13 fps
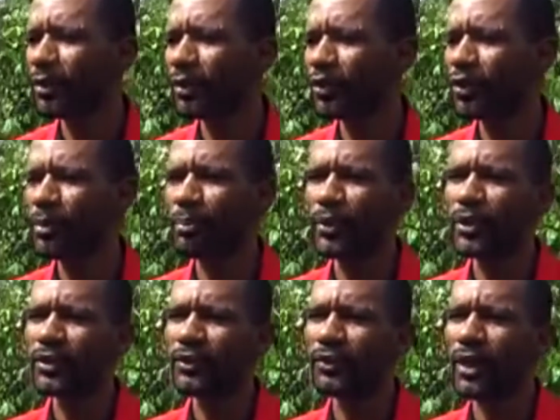to the
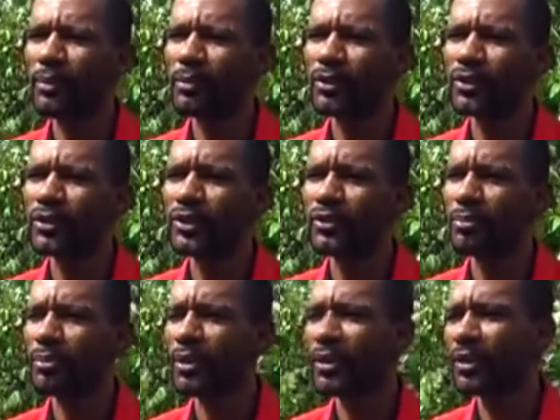point of almost
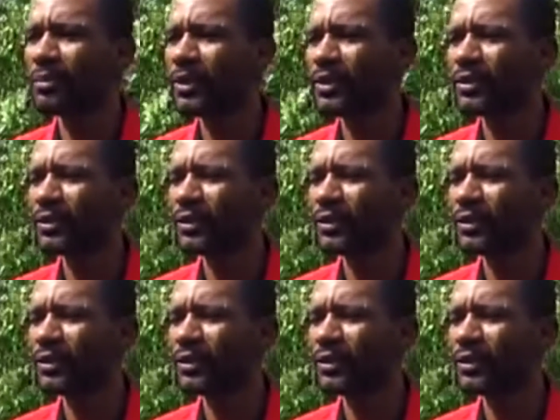disappear. I mean,